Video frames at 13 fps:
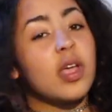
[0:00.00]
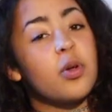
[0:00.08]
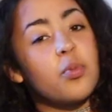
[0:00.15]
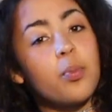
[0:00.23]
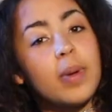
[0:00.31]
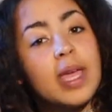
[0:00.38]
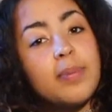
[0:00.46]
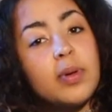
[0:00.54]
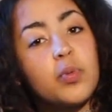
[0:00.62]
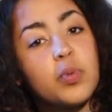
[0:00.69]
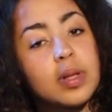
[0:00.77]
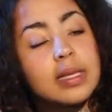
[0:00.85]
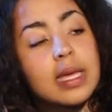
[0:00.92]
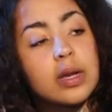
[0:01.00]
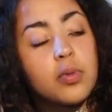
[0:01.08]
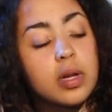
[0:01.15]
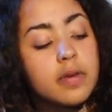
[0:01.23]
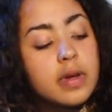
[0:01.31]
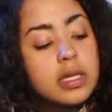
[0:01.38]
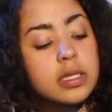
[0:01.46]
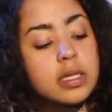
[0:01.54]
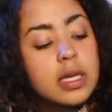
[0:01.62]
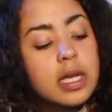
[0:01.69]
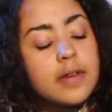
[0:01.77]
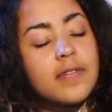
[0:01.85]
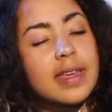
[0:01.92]
I maybe will get rid of it
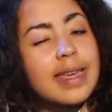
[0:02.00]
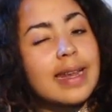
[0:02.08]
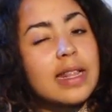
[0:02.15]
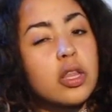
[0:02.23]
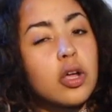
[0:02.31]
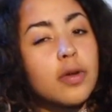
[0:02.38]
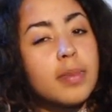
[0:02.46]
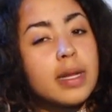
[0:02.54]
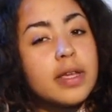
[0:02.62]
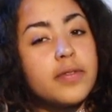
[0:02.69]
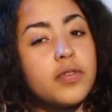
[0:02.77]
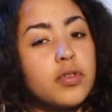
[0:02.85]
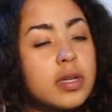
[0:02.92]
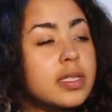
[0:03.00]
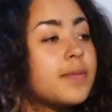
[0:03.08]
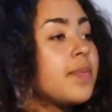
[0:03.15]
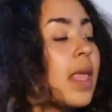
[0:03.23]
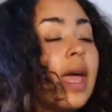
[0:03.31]
if I get a lot of money for it.